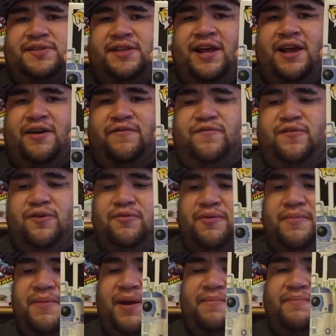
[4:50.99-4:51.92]
Now, if you
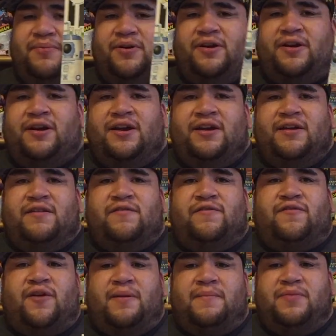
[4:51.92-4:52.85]
remember
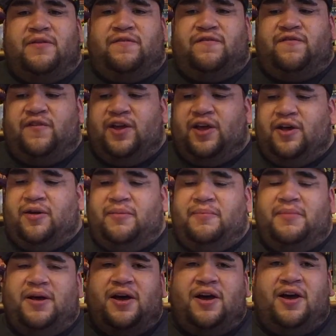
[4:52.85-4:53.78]
from the
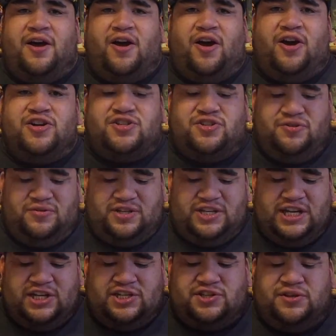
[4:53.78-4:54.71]
film,
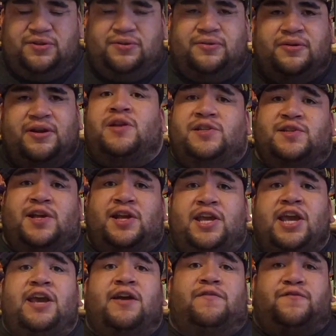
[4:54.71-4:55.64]
R2-D2 is a
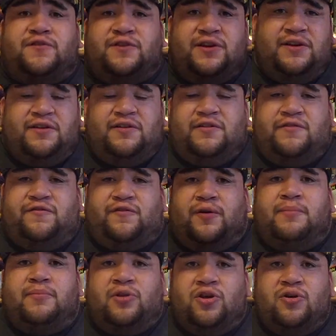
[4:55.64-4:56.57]
gift
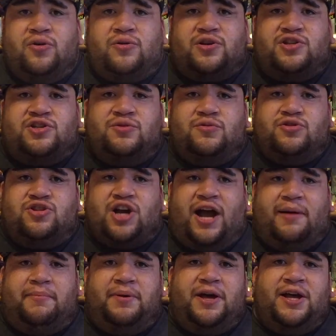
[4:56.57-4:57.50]
from Luke to
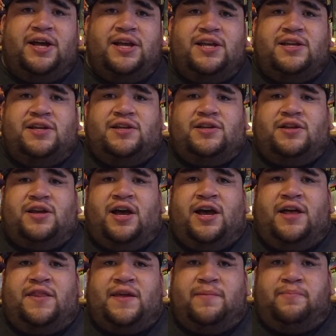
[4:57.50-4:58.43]
Jabba
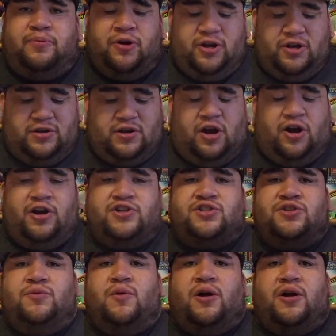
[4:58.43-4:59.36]
They put
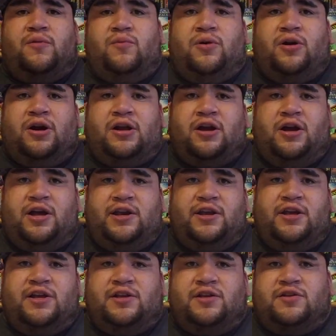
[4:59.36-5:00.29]
R2 on work
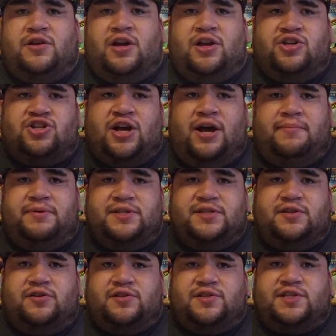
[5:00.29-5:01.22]
on Jabba's
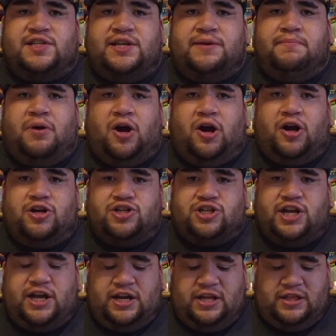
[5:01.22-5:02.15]
little sea
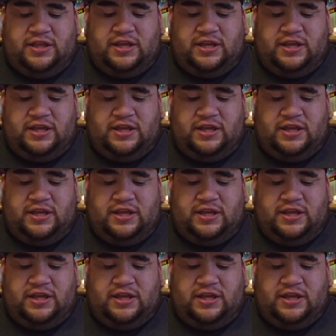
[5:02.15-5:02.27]
barge kind of